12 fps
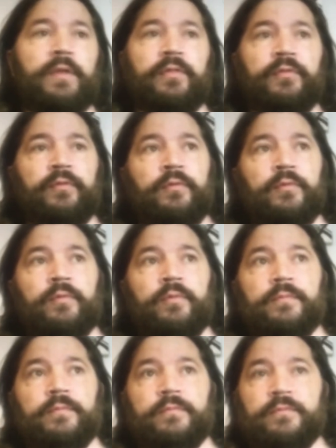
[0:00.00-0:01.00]
going
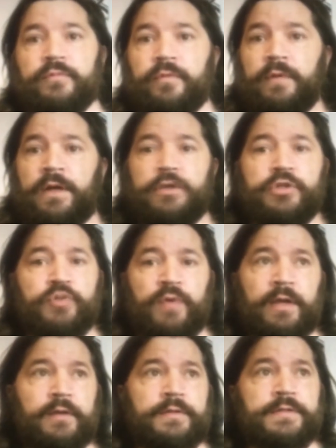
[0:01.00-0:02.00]
through
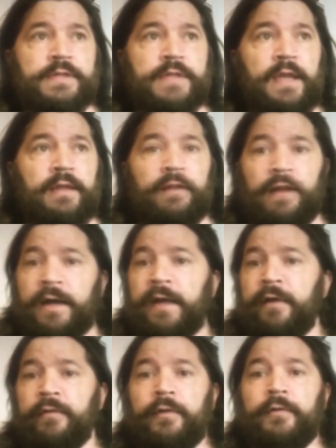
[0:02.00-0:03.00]
trails and
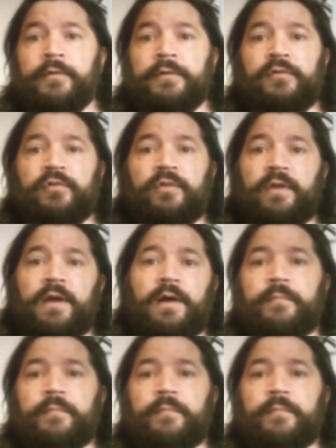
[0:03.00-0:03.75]
logging roads.